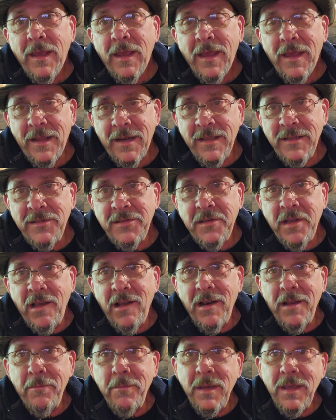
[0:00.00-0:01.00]
And he's
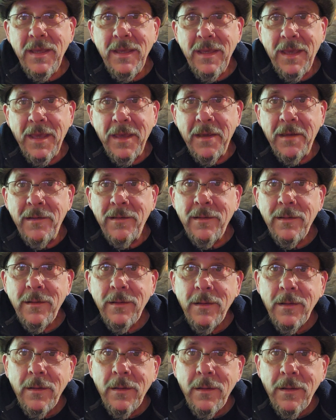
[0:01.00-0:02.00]
telling me how
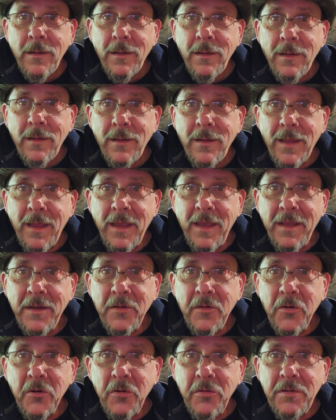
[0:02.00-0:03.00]

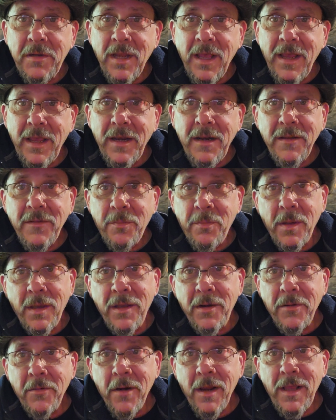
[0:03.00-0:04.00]
Andrew Tate has
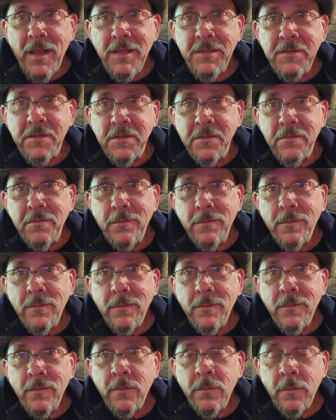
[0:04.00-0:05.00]
been arrested.
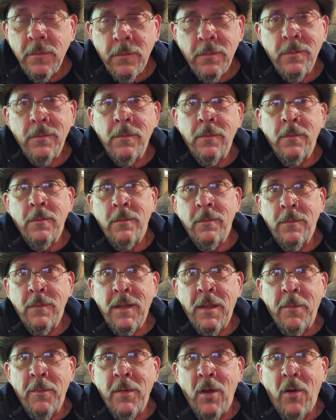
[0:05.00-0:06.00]
And
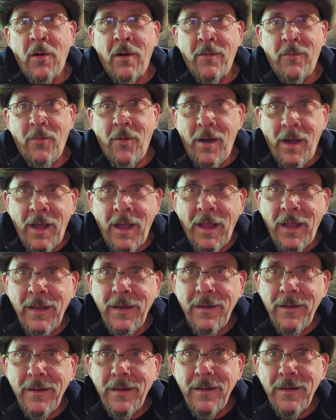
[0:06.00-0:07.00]
I'm going, what?
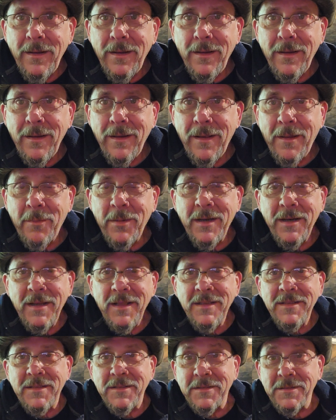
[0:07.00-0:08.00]
I mean,
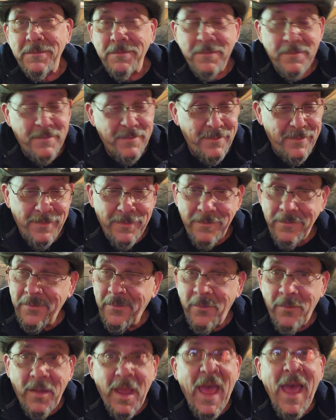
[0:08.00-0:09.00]
this is
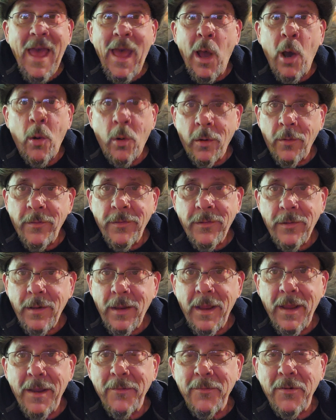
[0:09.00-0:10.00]
hours
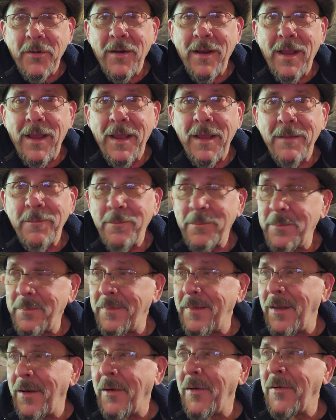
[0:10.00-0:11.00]
after I
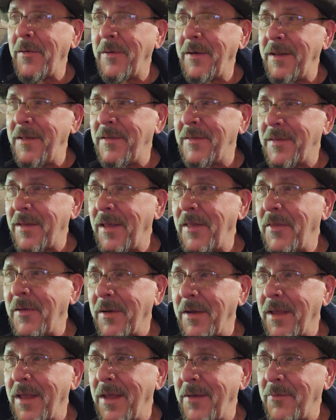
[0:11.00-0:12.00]
heard this other
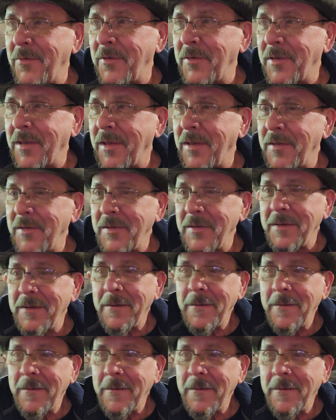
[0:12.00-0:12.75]
conversation.